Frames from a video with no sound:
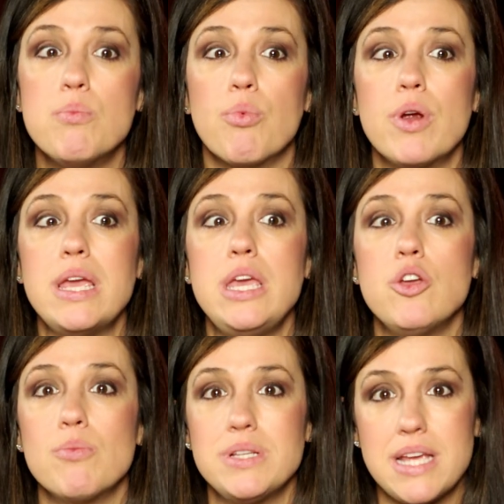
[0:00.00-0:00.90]
bringing
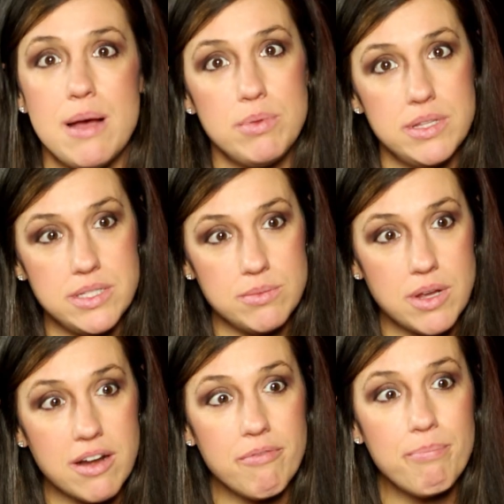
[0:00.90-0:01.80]
your metabolism
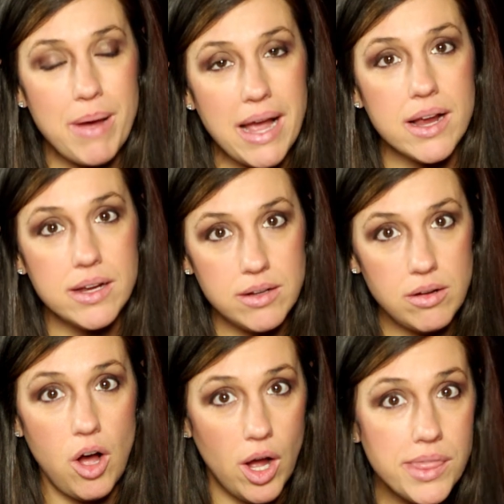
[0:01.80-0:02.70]
kind of back
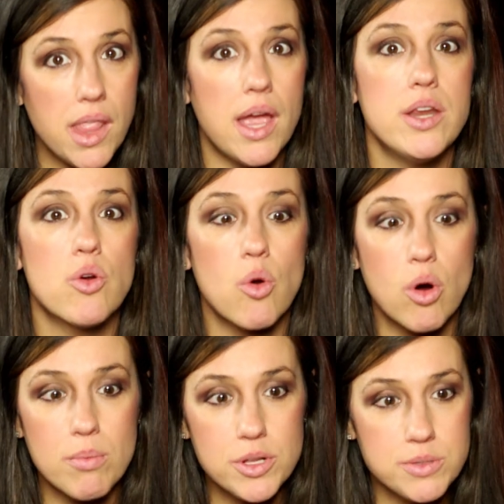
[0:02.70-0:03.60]
online, your
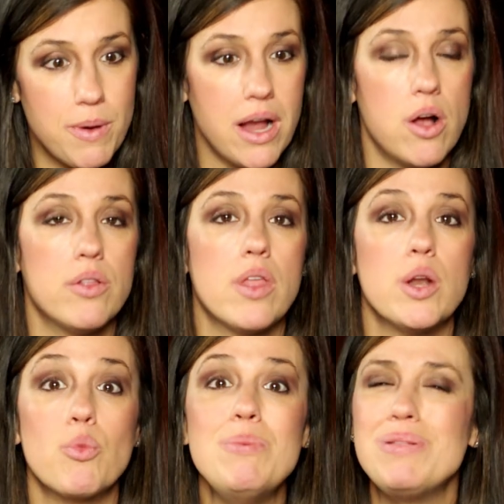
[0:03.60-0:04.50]
hormones back
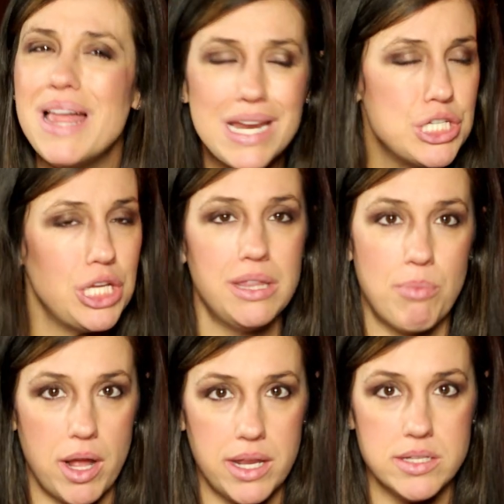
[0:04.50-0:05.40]
online, replenishing the
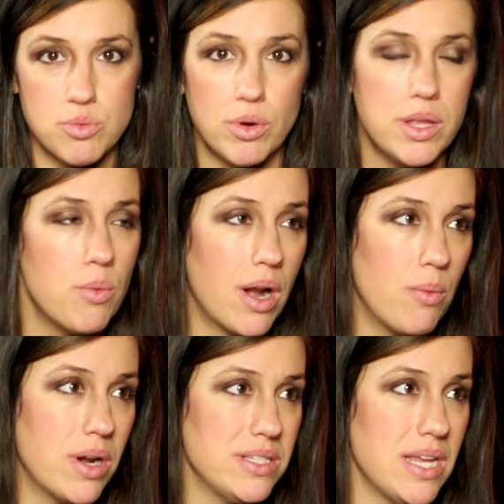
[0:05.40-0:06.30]
body is really what I
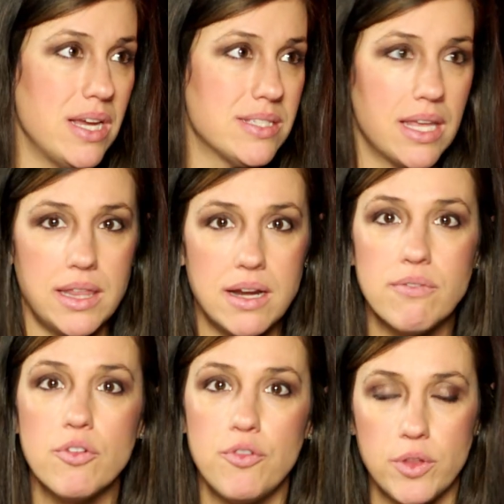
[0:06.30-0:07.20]
want to say. Cause like they
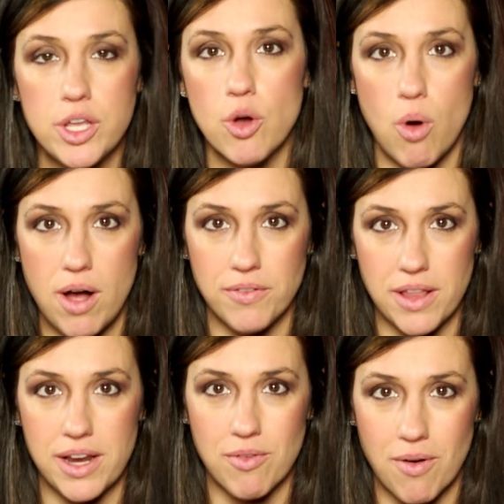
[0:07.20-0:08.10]
never fully go
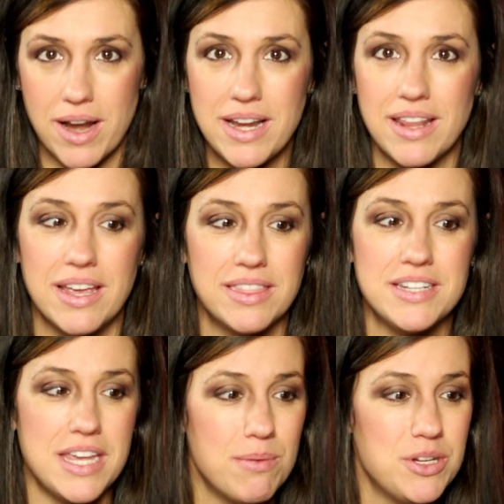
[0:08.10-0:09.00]
offline, right? Like the
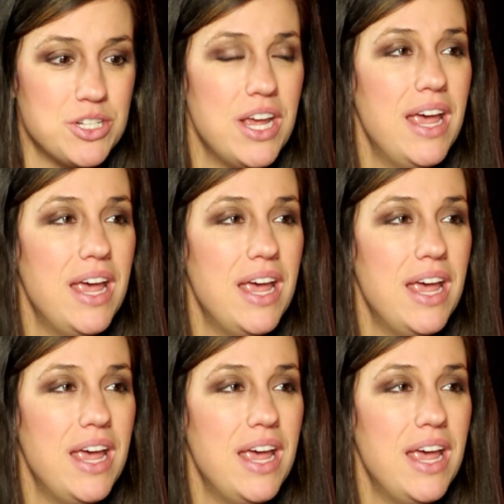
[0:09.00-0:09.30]
damage